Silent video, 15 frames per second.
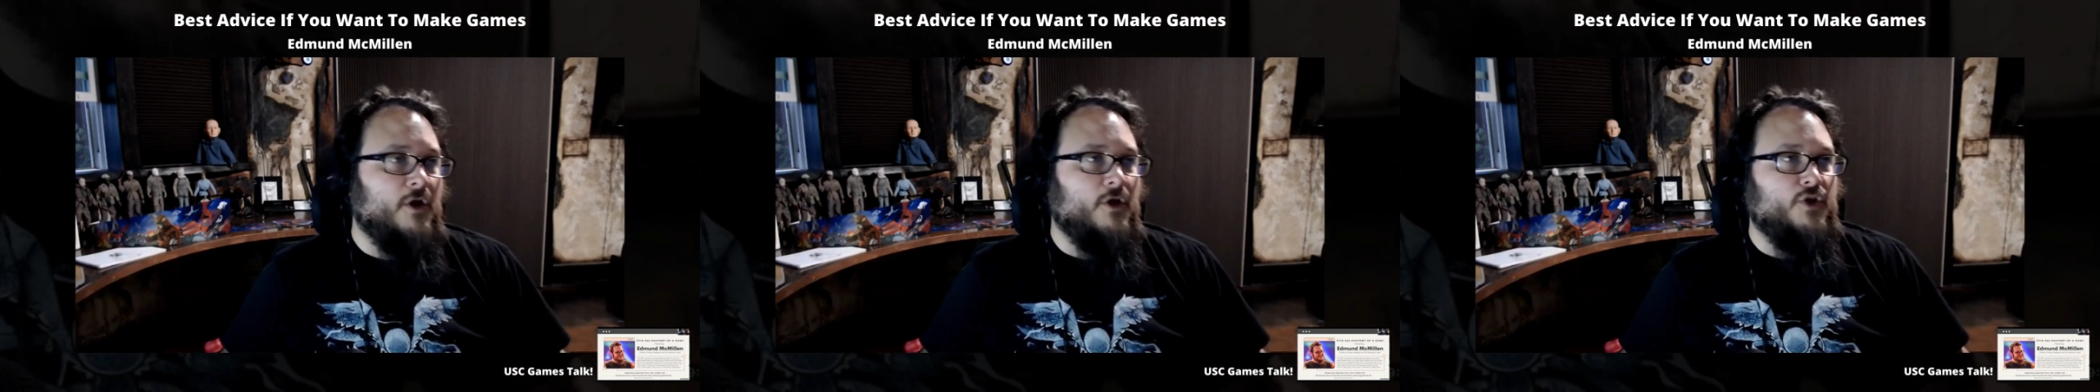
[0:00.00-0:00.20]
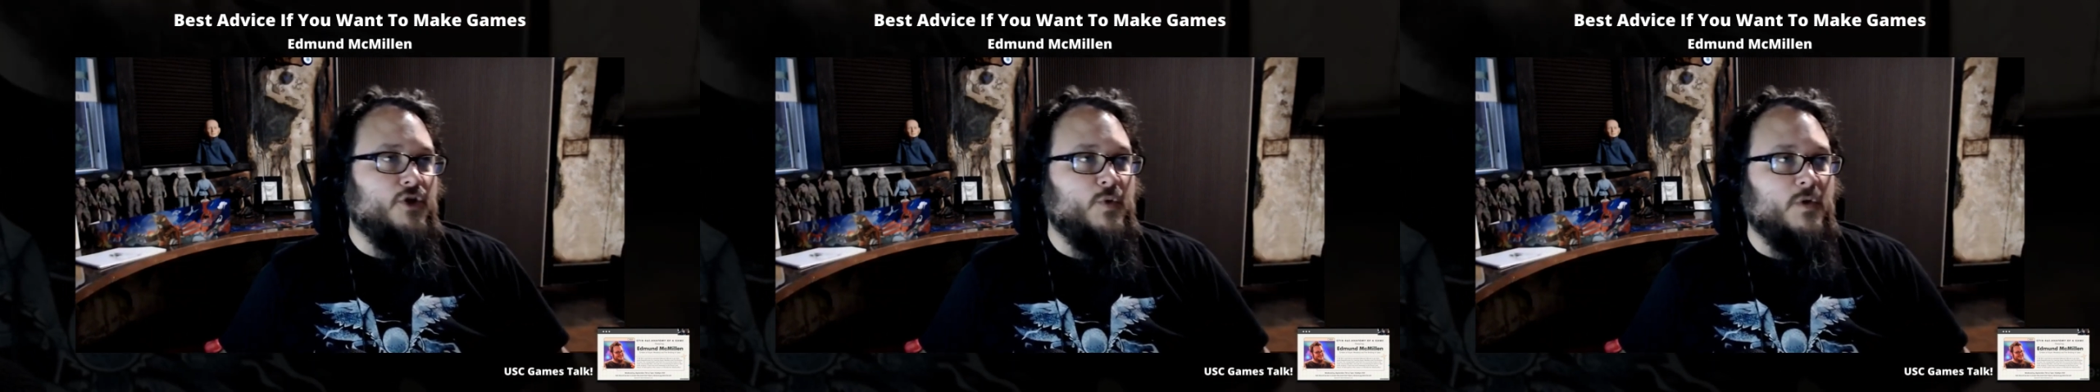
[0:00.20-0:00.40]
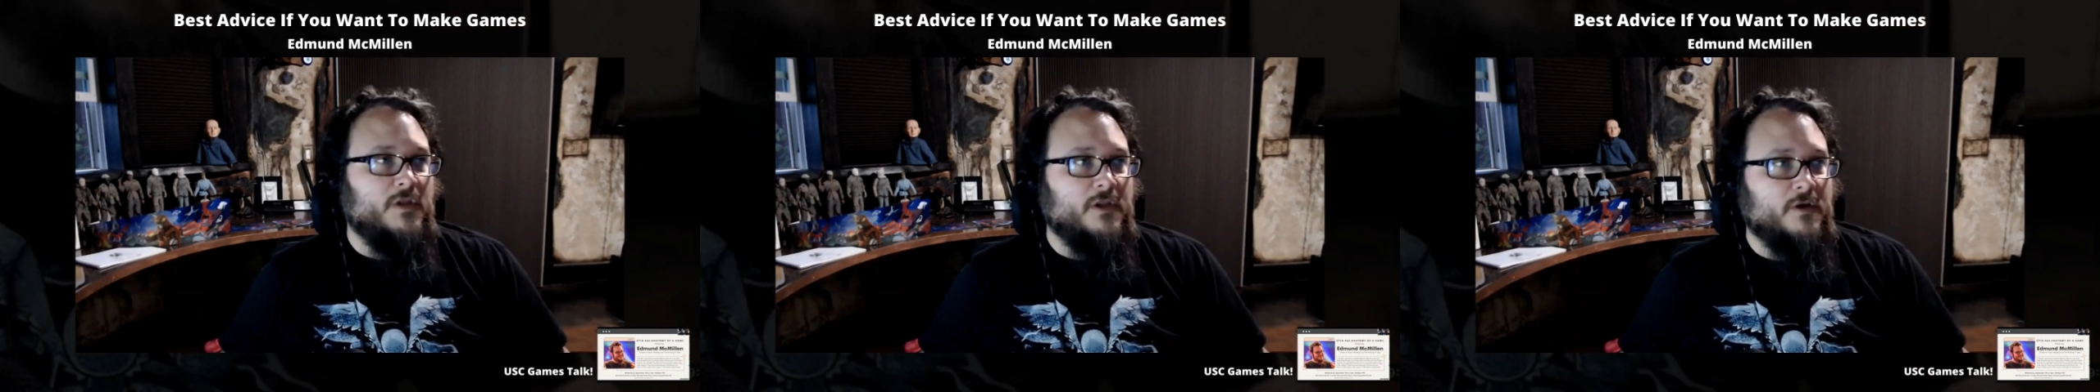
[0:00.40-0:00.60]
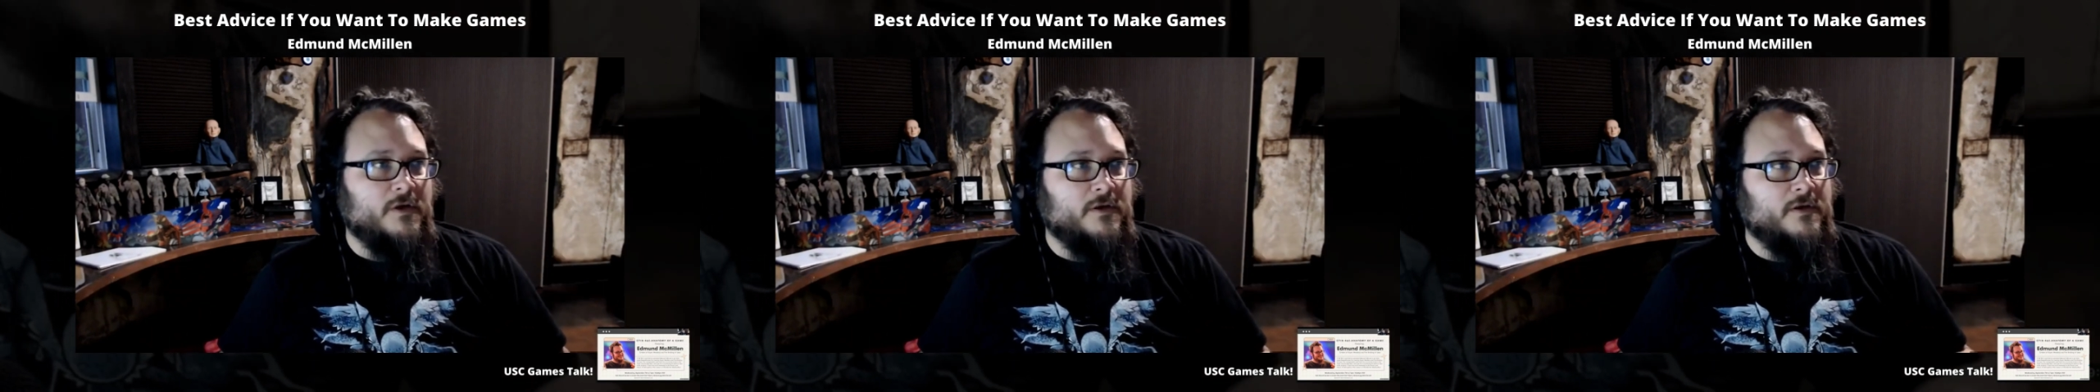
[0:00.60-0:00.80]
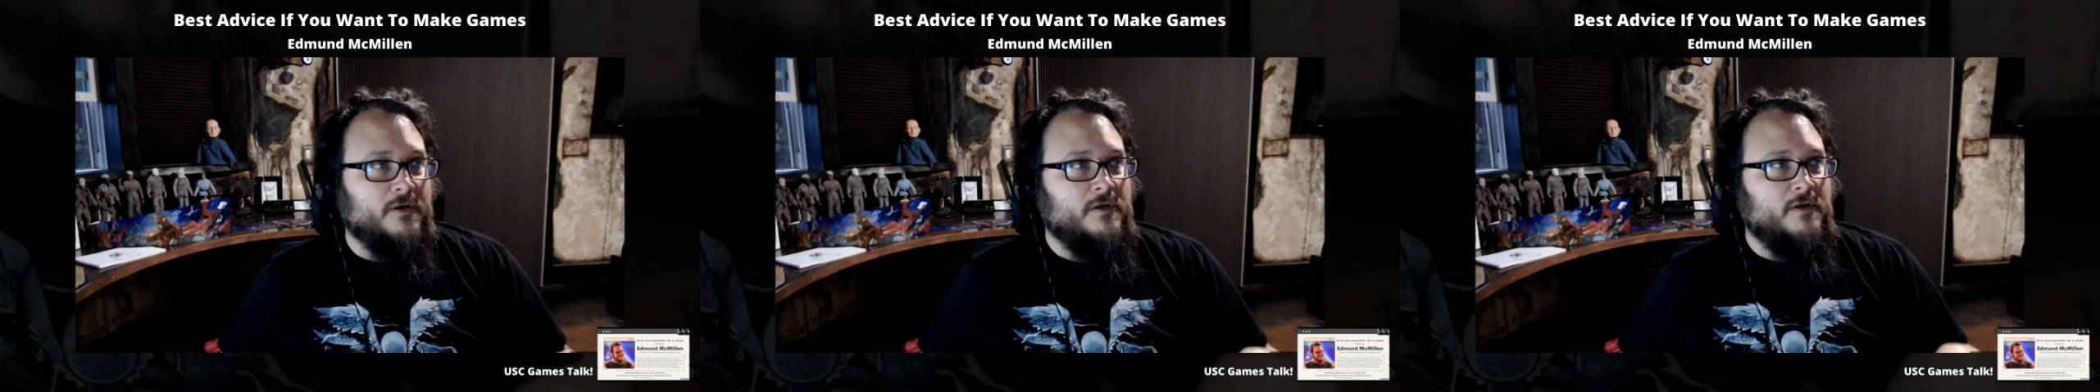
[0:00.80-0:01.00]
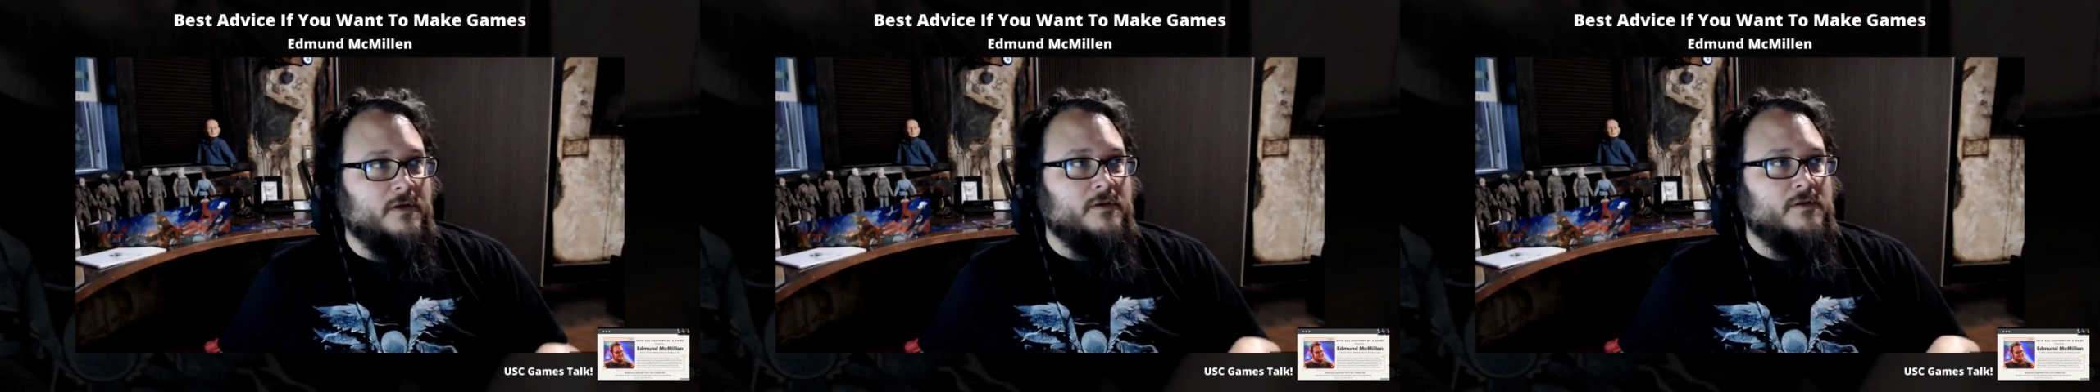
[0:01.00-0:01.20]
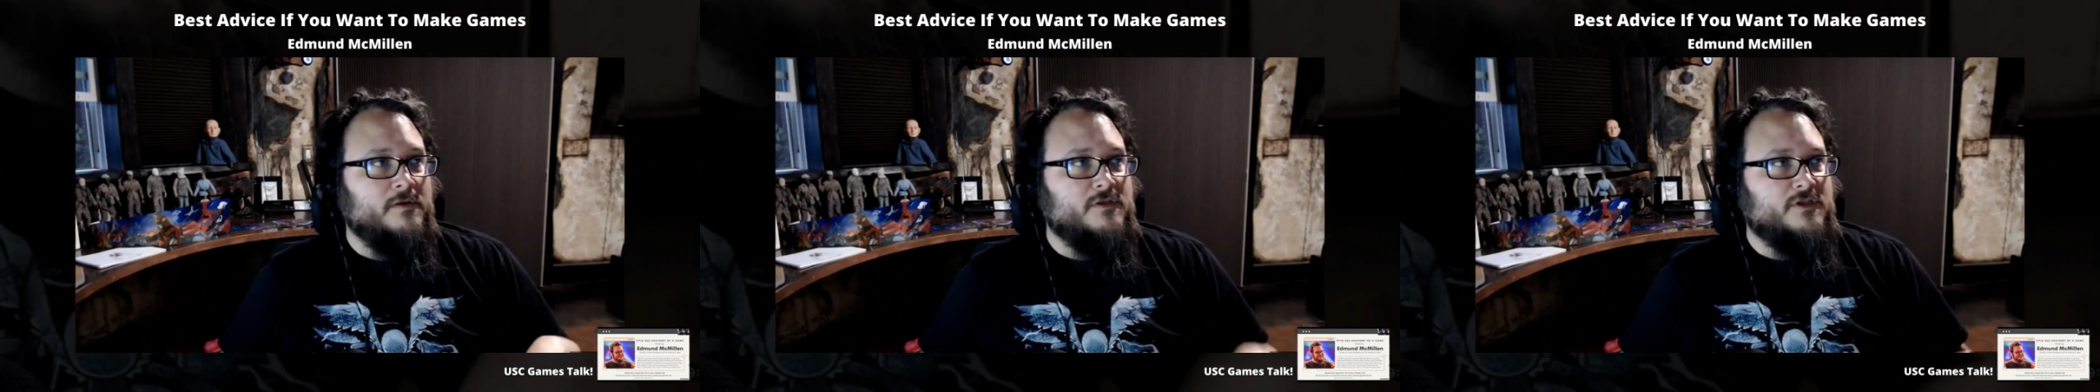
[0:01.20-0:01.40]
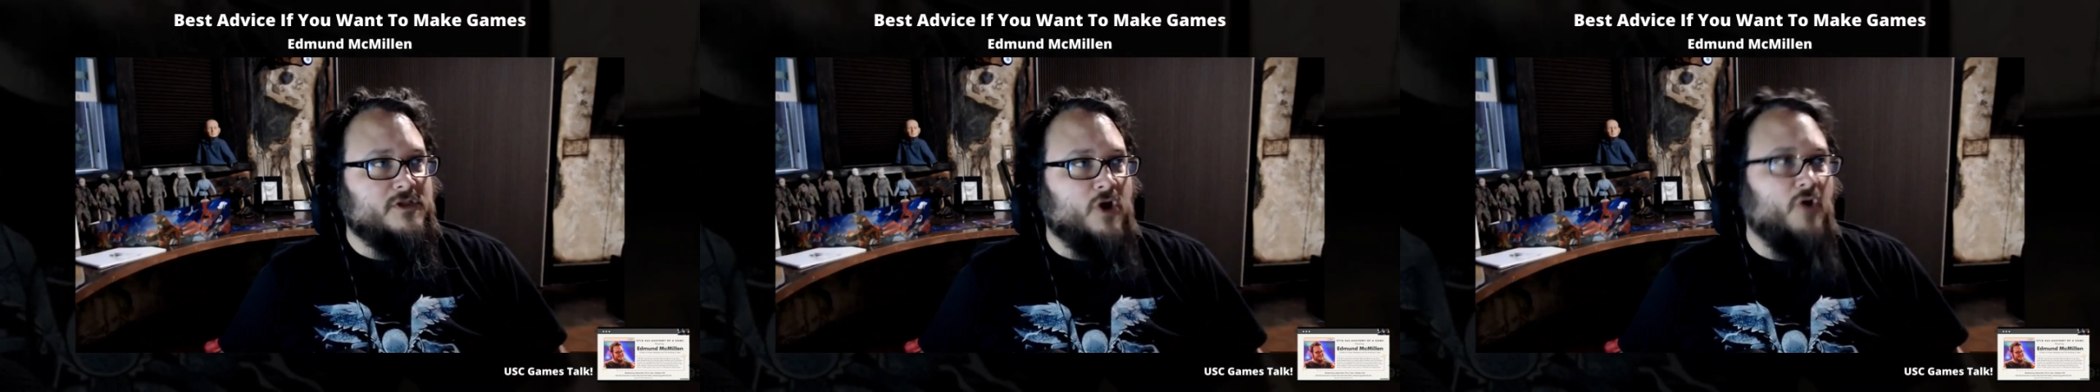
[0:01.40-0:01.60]
You will learn
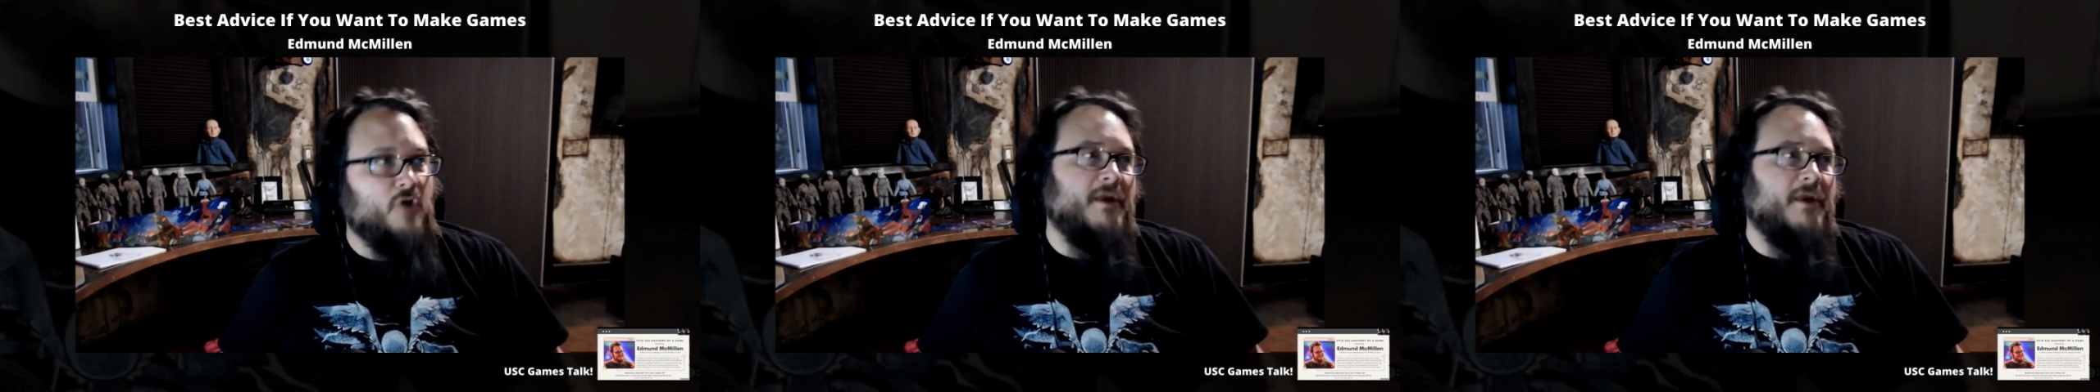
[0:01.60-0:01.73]
so